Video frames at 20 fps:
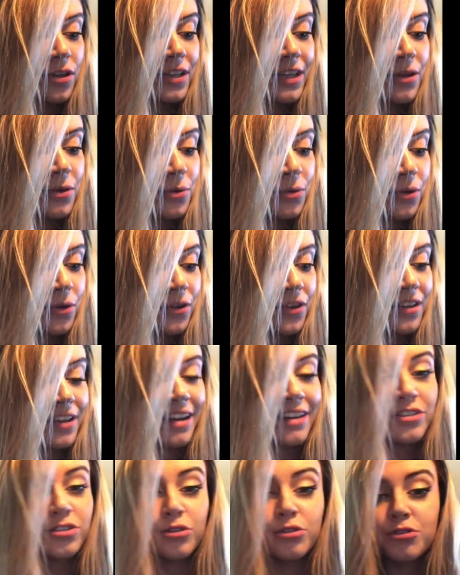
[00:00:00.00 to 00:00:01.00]
cute little thing
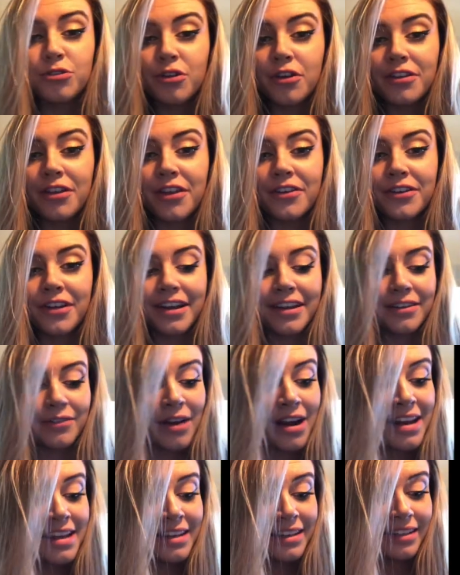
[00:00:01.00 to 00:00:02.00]
I showed you on the other hand.
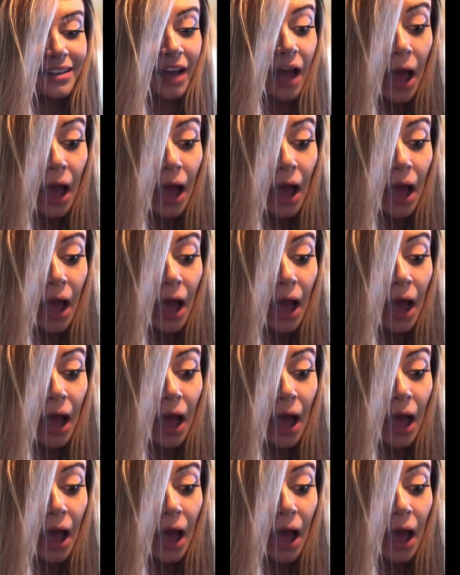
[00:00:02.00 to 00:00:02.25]
Ready?